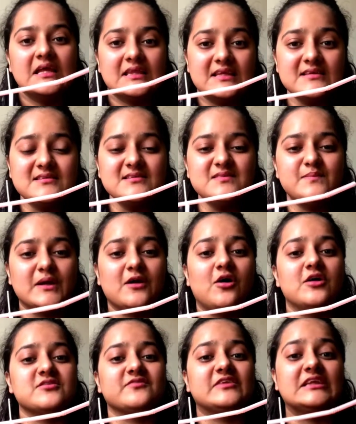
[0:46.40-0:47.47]
This is
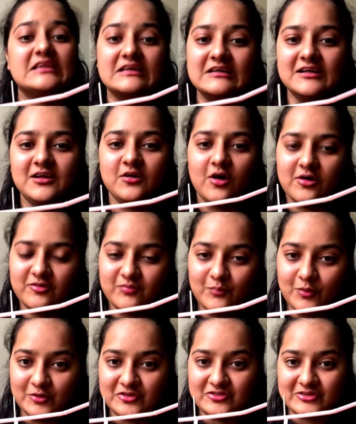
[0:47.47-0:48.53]
because of the third law of
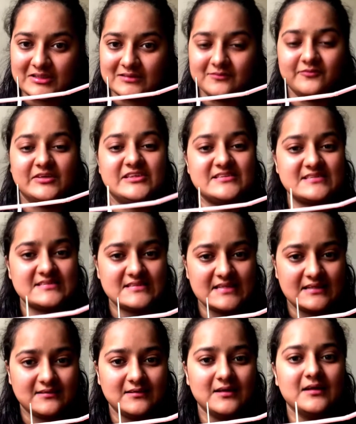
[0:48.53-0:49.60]
motion,
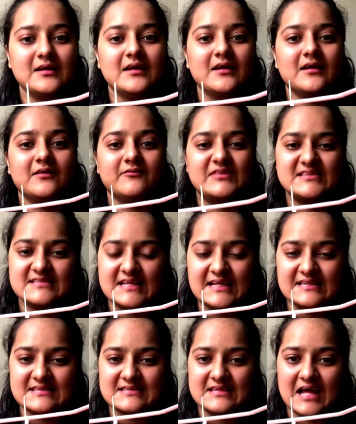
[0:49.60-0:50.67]
which
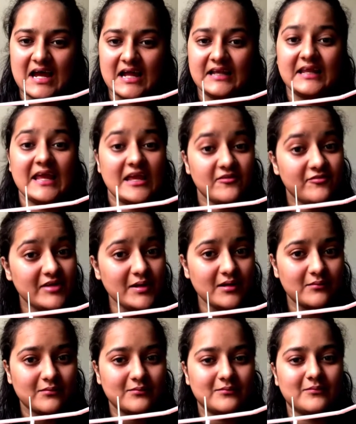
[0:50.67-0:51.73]
states that
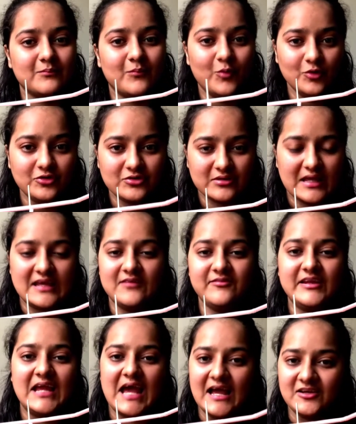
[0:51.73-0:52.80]

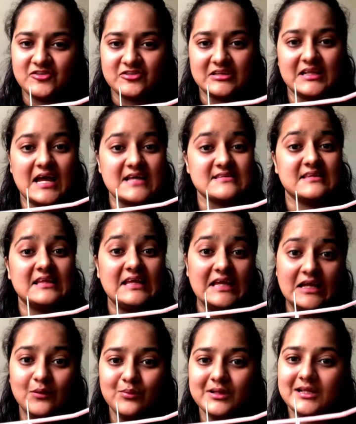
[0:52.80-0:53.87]
every action has
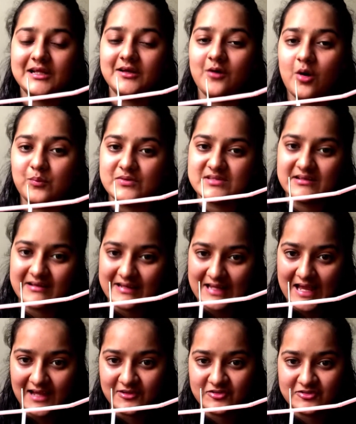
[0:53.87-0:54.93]
equal and opposite
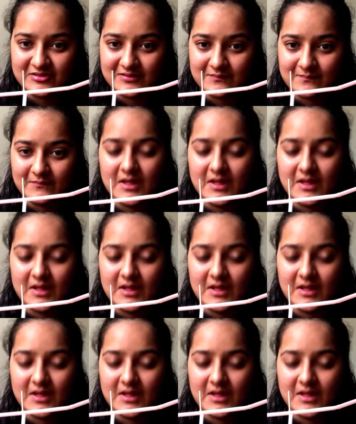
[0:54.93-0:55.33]
reaction.